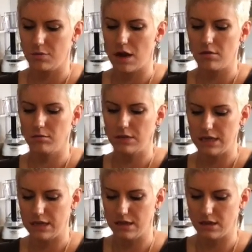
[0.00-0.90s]

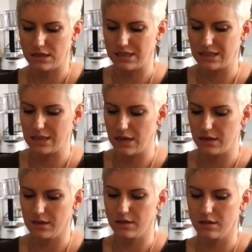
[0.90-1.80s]
probably a
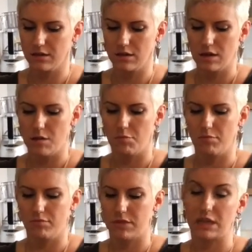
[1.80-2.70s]
snug,
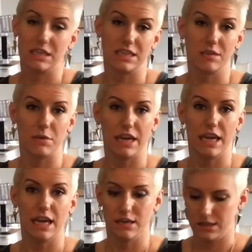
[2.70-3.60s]
at least in my hand,